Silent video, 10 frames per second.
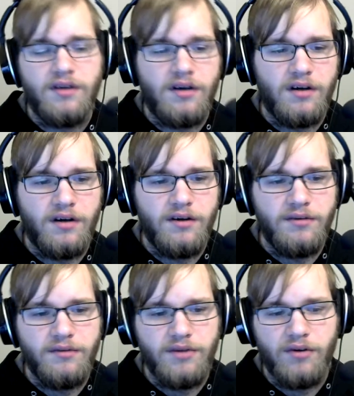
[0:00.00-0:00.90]

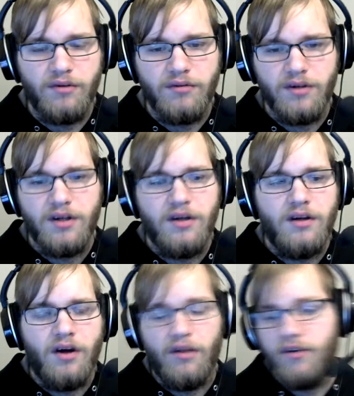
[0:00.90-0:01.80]

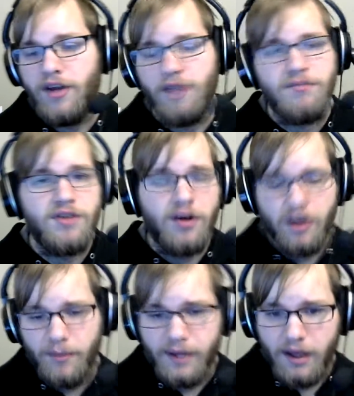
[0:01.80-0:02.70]
other games start
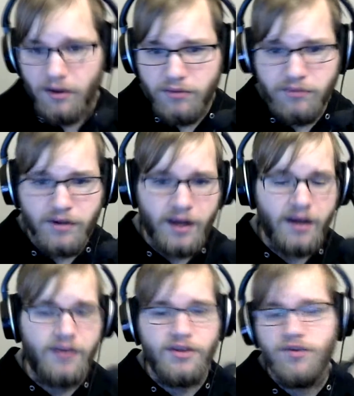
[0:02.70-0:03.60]
coming out
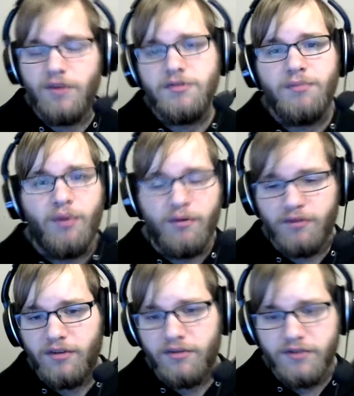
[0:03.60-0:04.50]
and they drop support
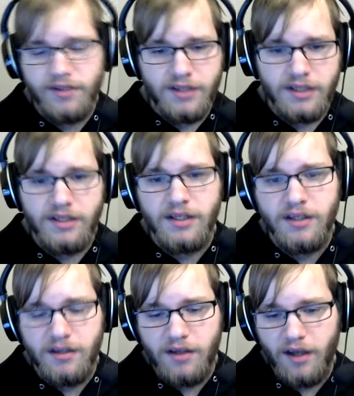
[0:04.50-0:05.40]
for the
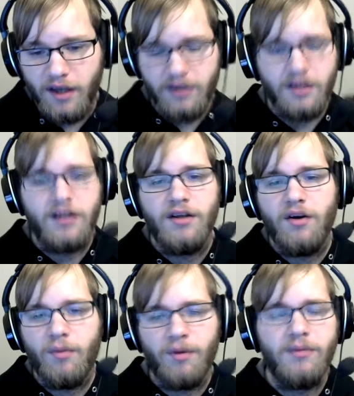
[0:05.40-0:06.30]
360,
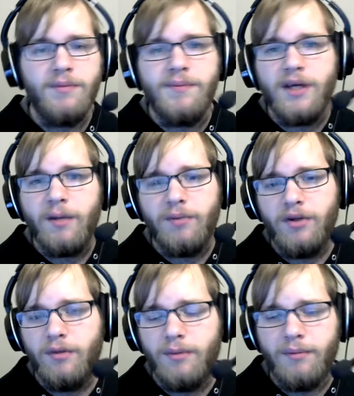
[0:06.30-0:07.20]
it'll probably pick up a
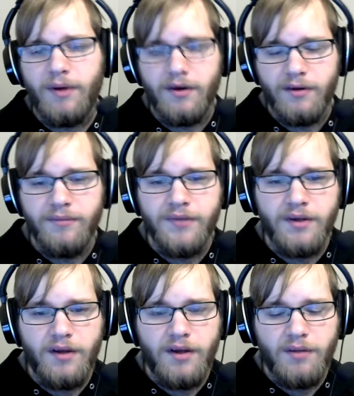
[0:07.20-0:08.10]
little bit better.
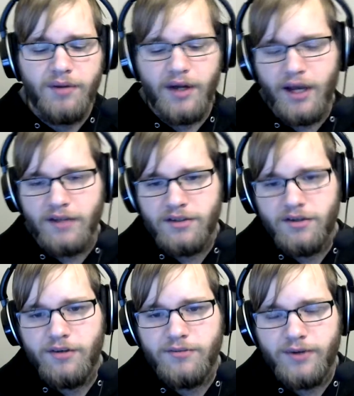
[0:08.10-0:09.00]
But as it
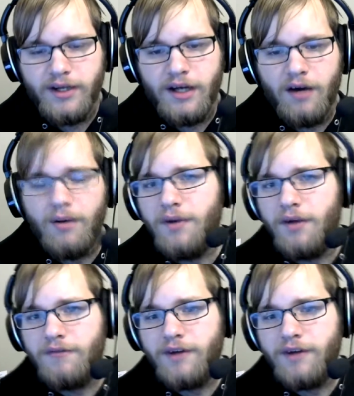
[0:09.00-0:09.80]
terms right now, I'm not